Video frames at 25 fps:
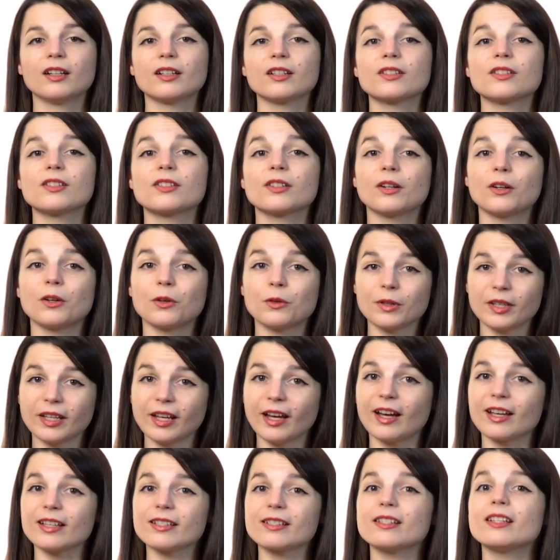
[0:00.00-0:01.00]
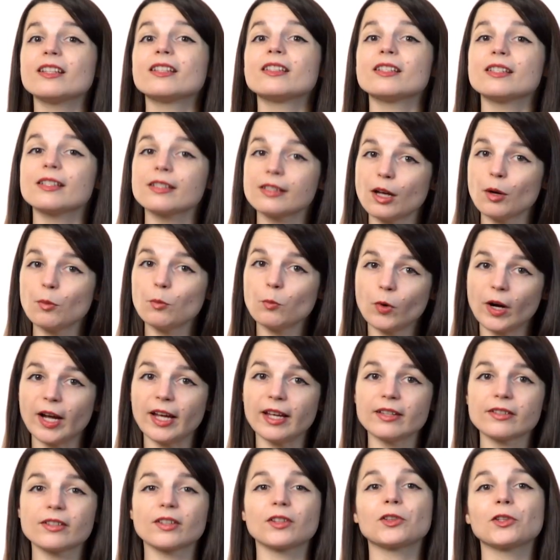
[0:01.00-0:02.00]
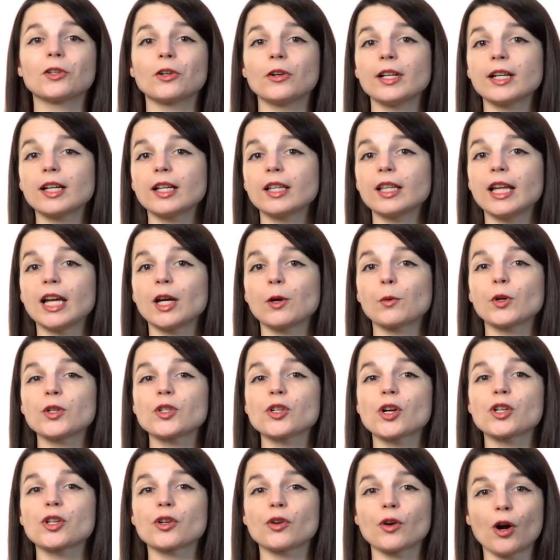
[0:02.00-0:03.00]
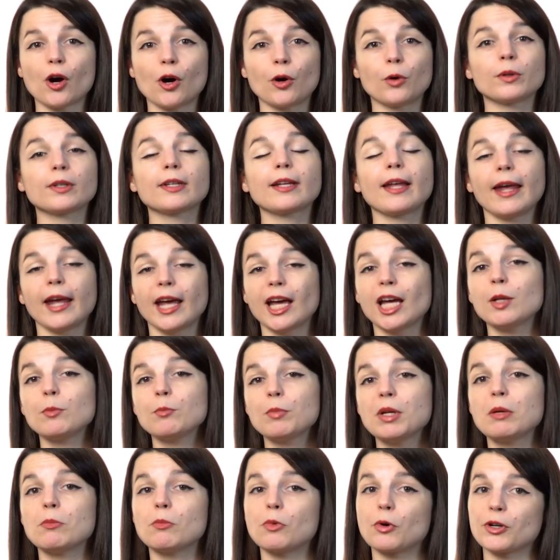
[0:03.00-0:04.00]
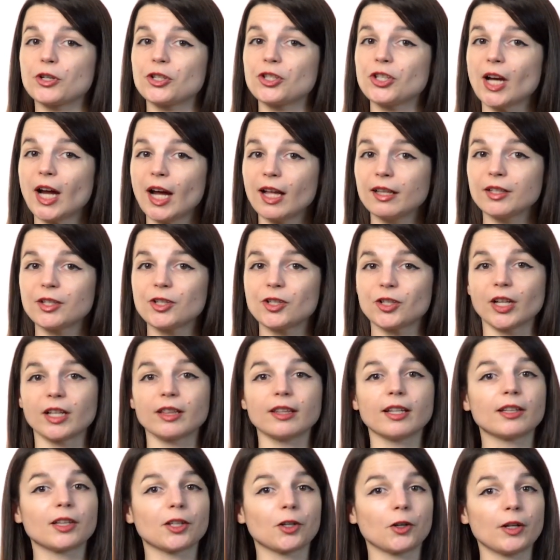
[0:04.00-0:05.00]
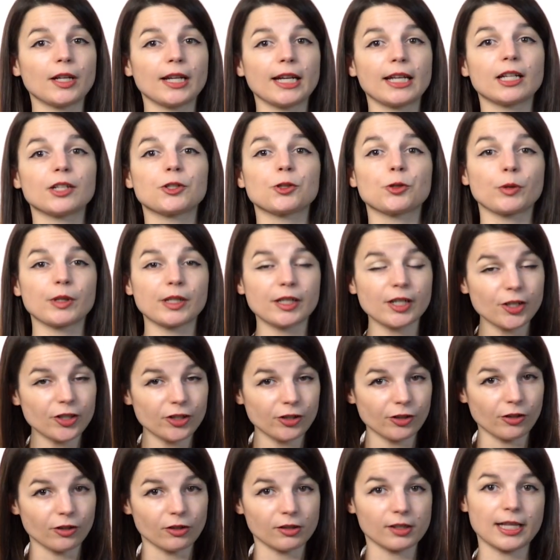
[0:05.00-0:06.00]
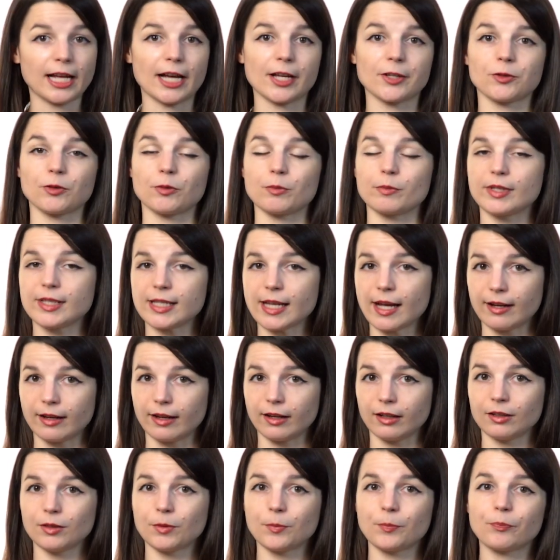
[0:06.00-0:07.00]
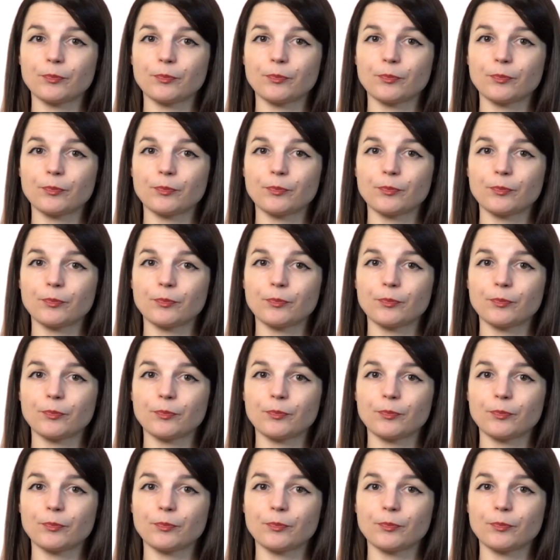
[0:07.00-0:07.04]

So yes, in some ways, learning a language on your own can be more challenging than learning in a traditional classroom setting.